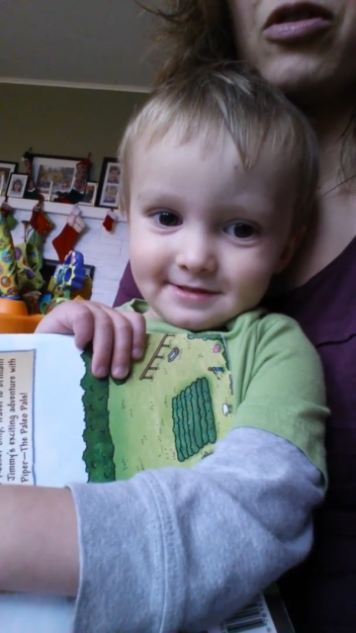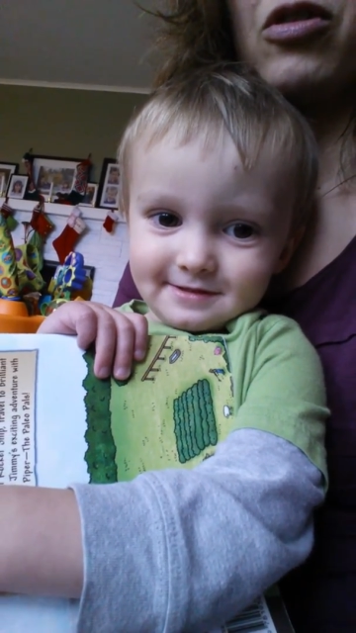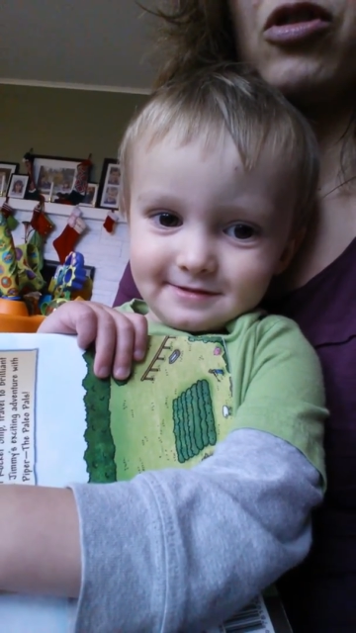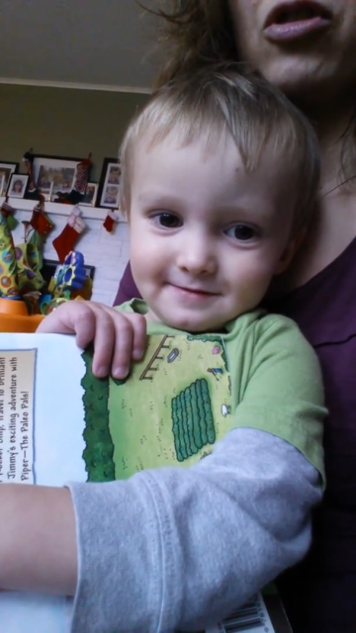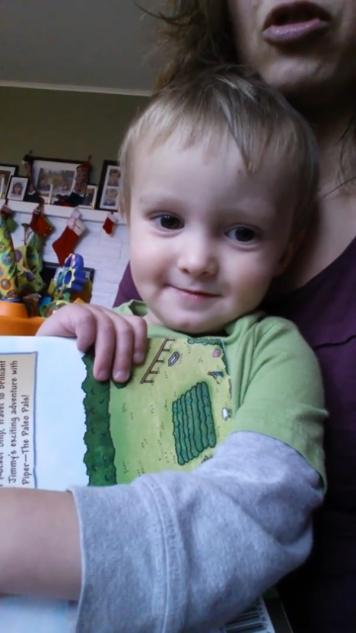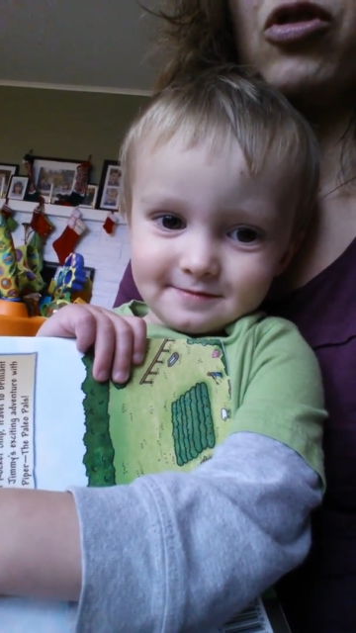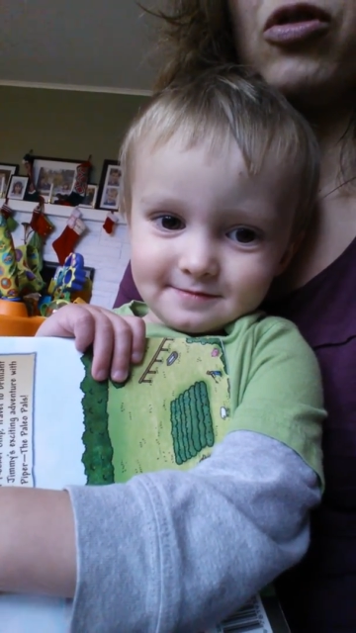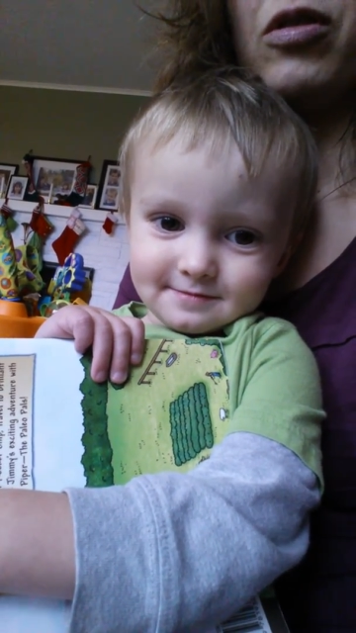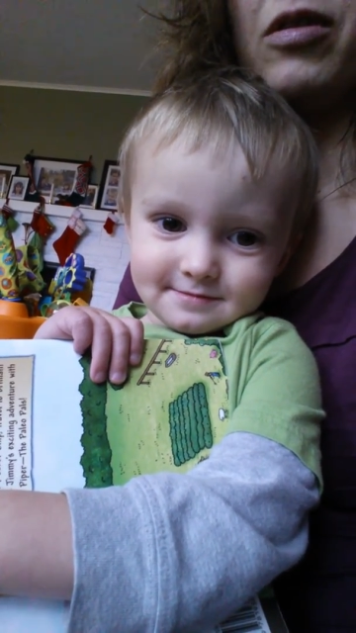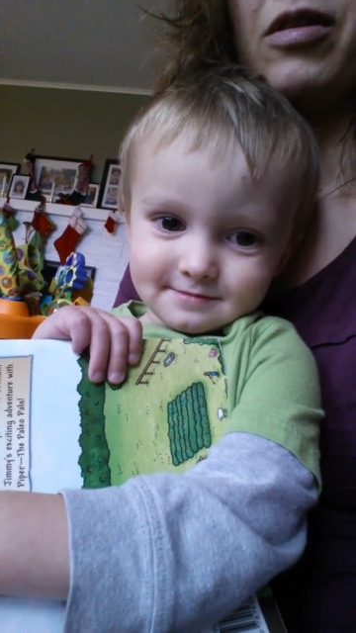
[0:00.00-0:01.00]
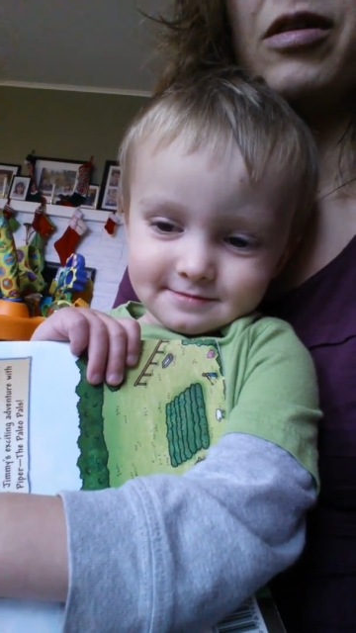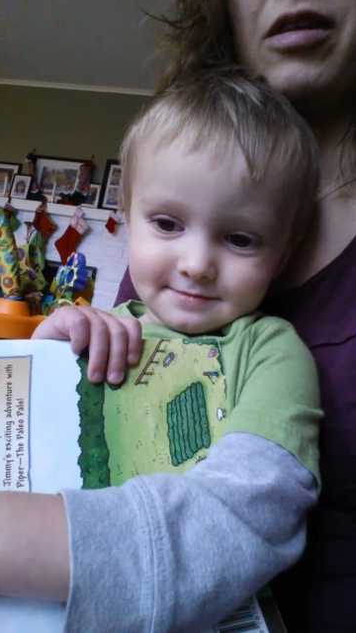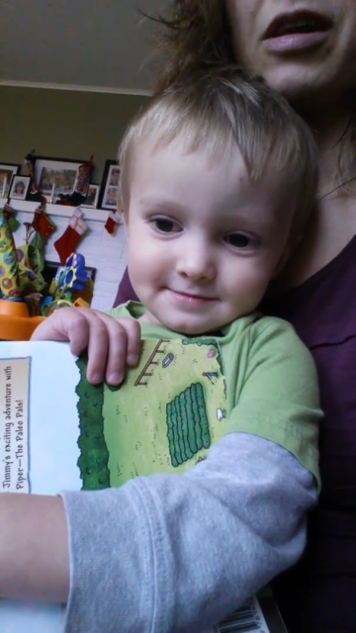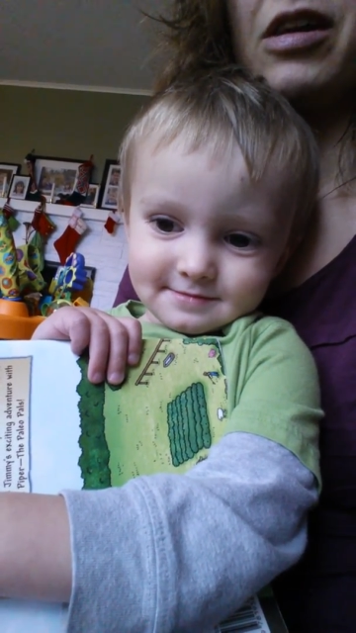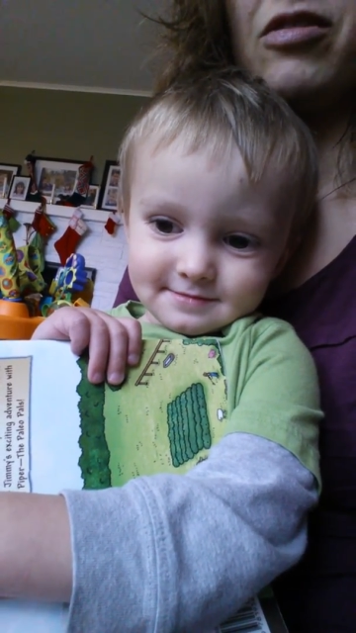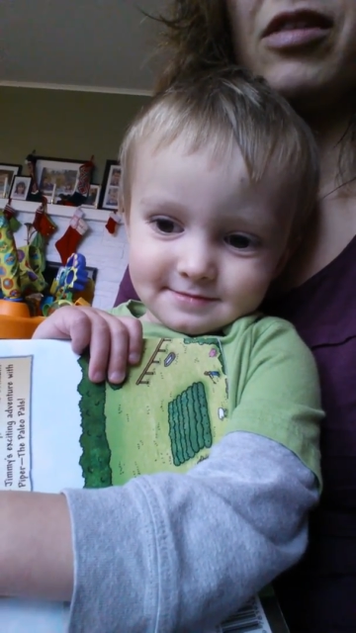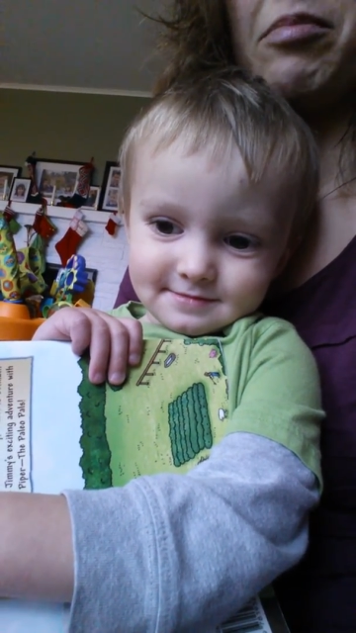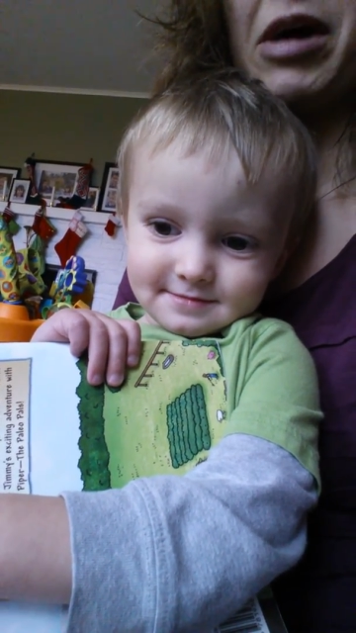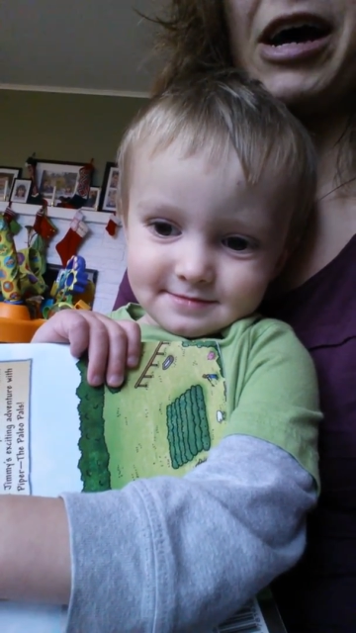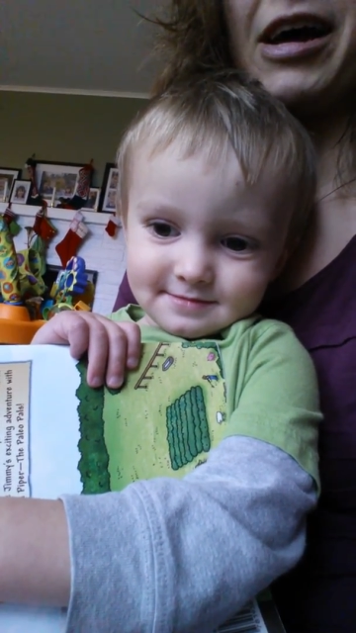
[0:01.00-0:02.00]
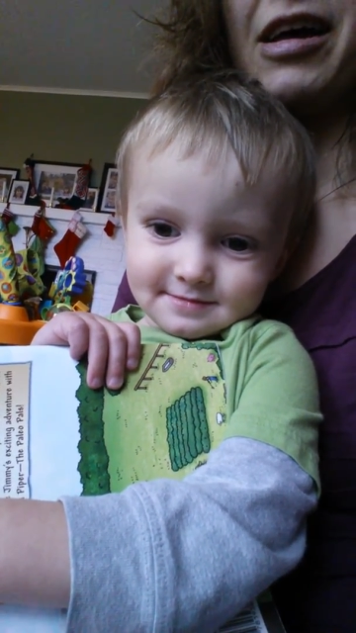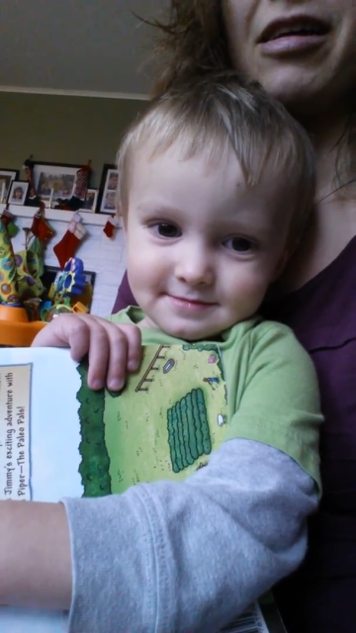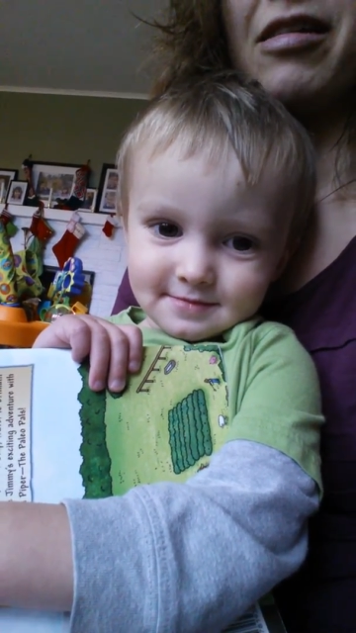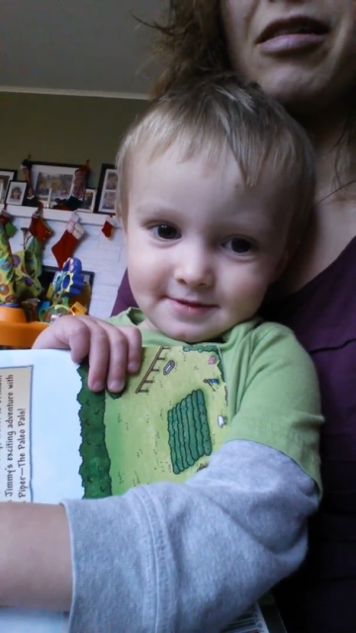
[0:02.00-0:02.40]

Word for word: Two. Can you say bye?